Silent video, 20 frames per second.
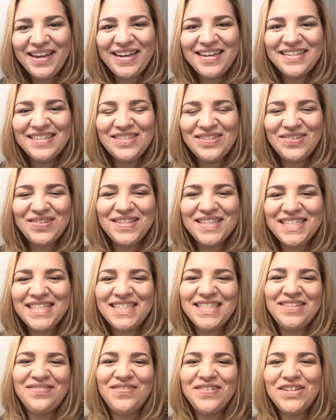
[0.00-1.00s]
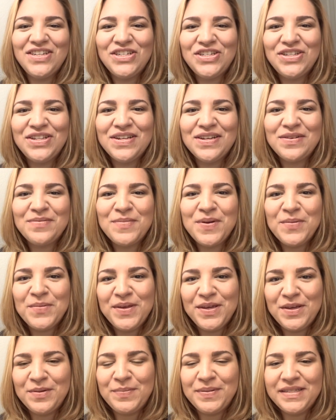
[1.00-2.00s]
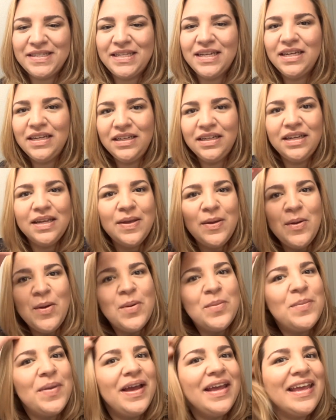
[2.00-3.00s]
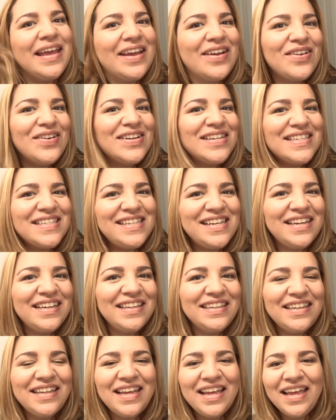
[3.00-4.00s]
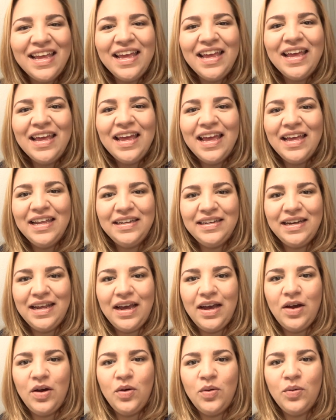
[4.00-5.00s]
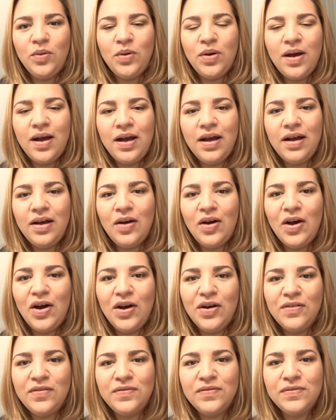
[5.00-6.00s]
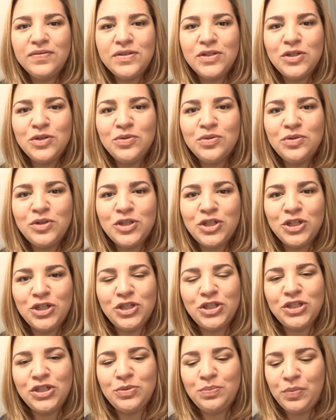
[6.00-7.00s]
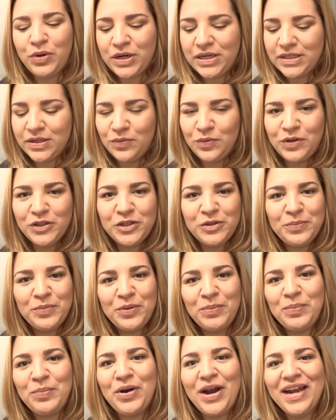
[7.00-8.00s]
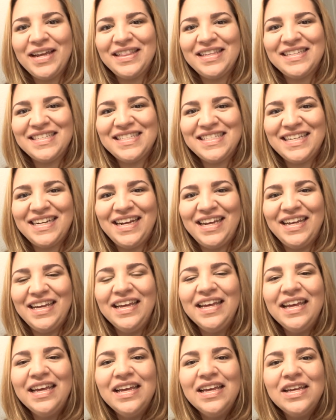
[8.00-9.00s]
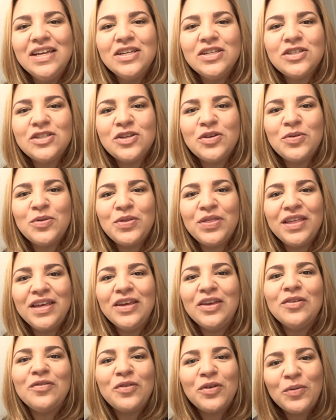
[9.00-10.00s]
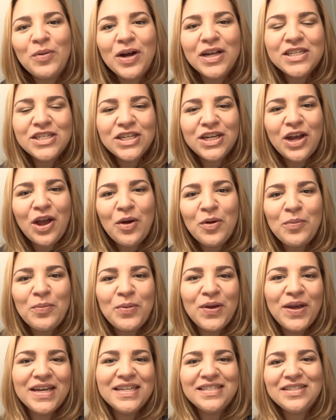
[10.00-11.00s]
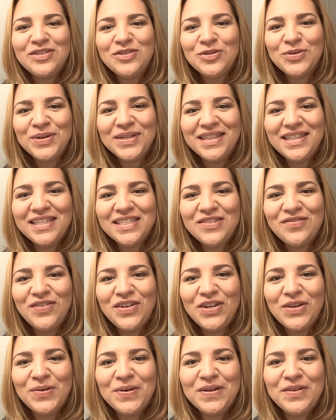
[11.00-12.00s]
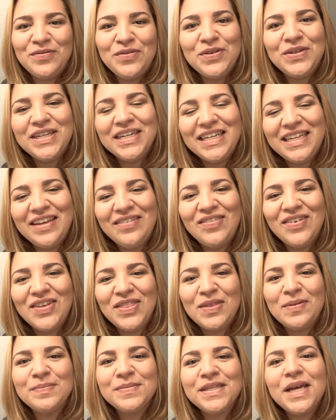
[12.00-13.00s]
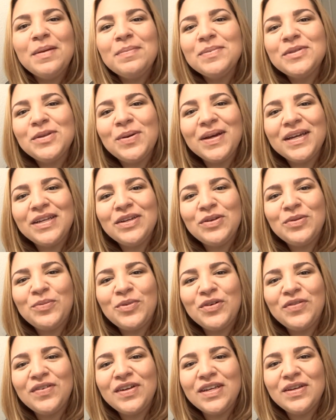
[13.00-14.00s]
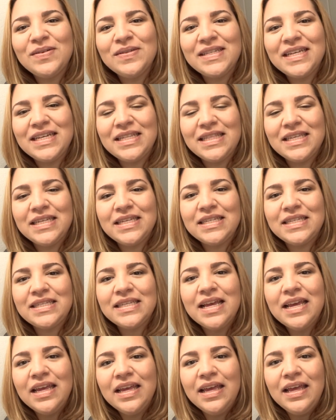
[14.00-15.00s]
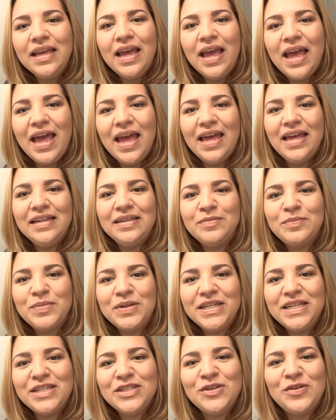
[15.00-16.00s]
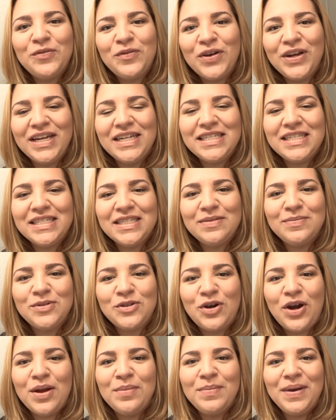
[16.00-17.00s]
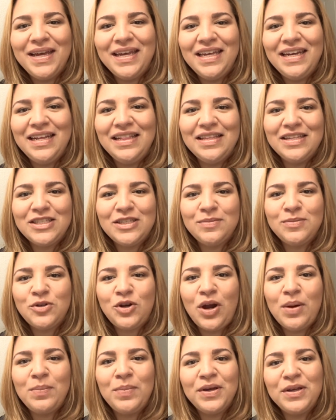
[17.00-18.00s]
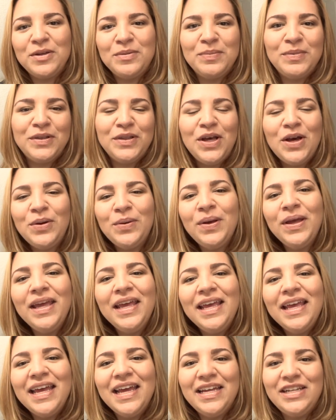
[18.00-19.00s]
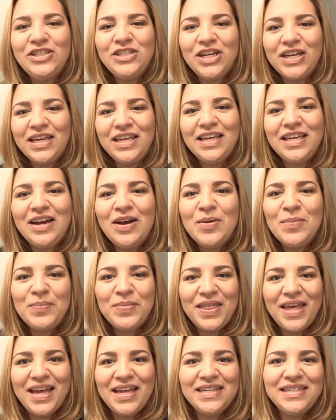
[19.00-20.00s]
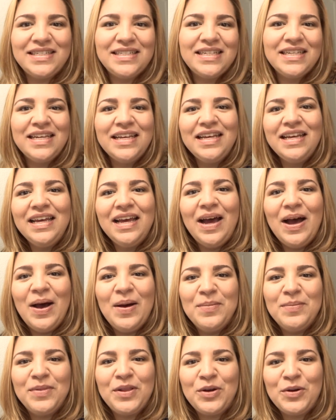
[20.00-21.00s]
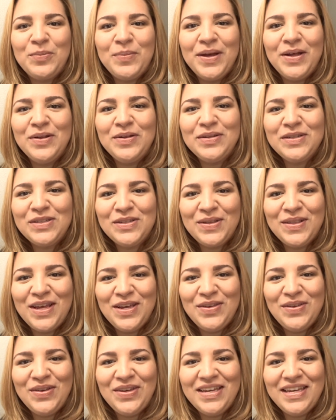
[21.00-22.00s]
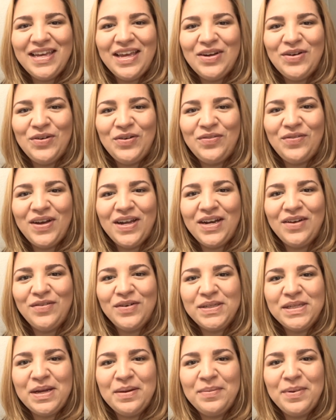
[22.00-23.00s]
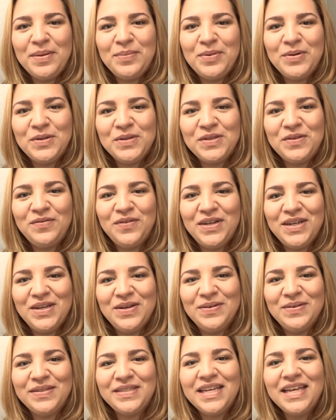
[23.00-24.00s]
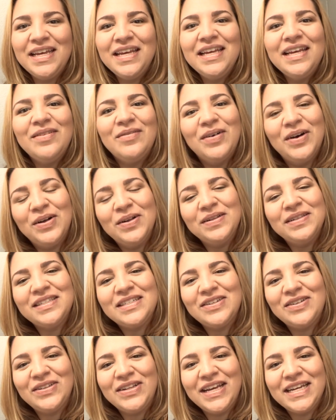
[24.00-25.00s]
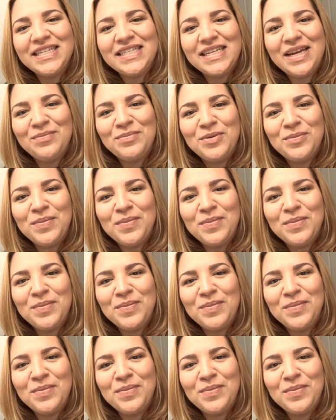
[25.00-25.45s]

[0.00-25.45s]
Guys, so this is the finished look. My makeup is done, my hair is done, and now off to church praise and worship practice today. So thank you for watching. I hope you guys enjoyed this video, and if you did, give it a thumbs up so I can do more videos like this. And please don't forget to subscribe by hitting the subscribe button below, and checking out that little bell so that you can get notified every time I post videos. Well, till next time,